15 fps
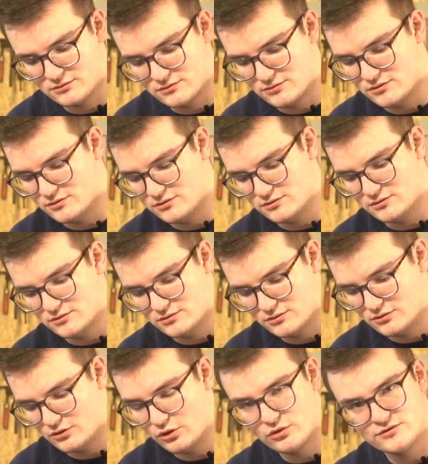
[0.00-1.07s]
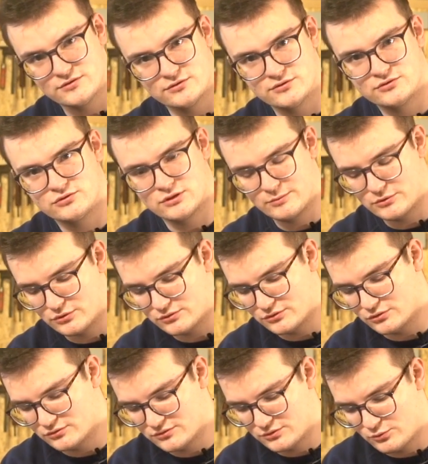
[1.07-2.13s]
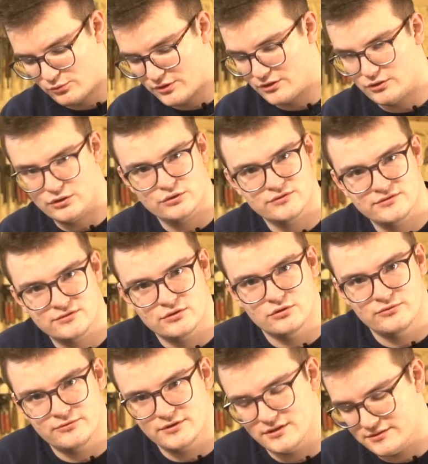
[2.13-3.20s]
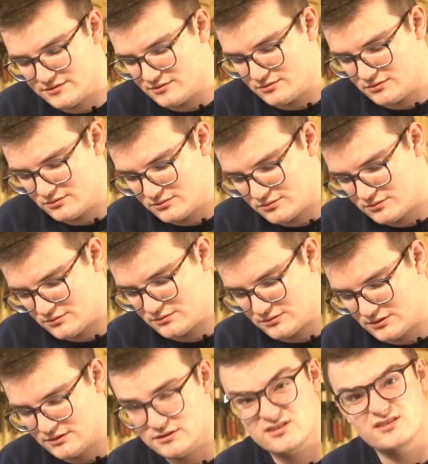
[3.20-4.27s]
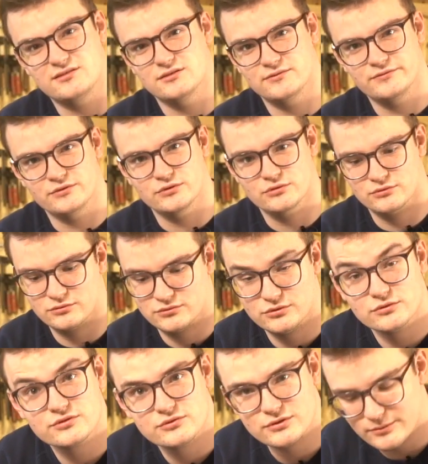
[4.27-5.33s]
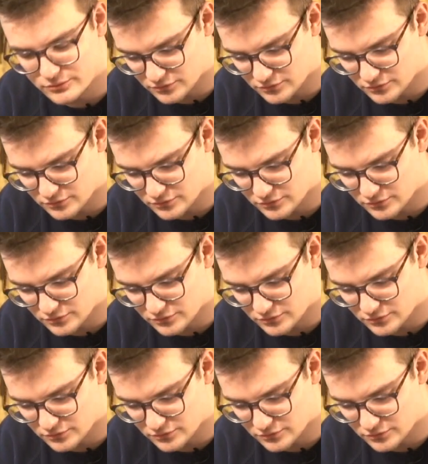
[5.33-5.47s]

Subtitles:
the holes on your strap lock don't wear out so fast as if you use strap